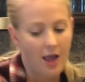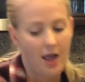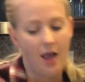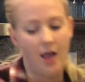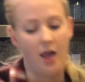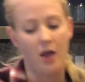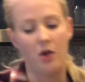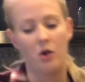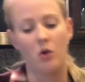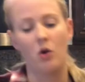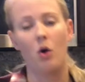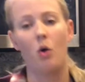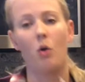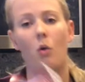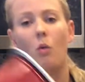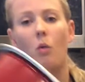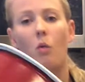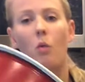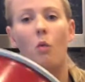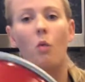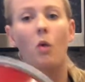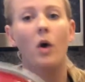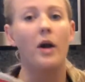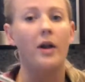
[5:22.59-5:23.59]
and
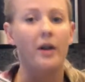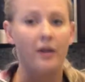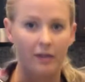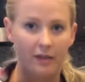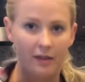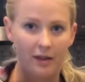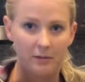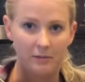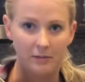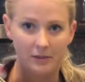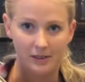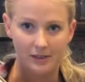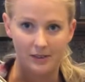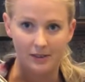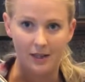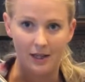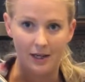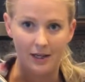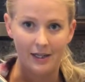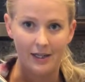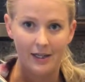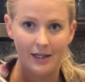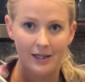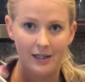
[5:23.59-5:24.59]
one of them is
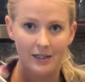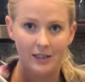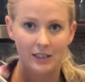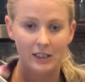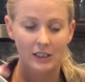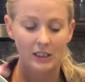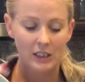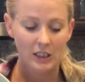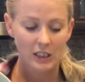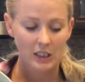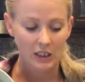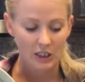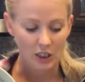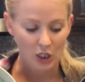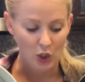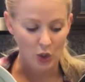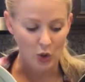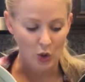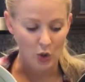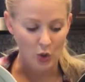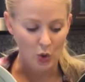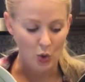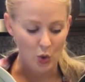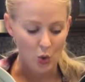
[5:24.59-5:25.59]
light,
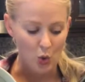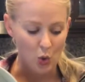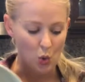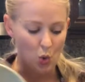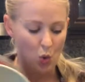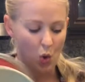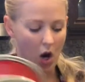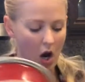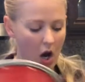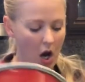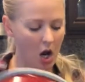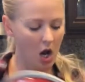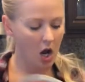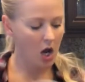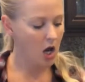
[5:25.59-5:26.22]
so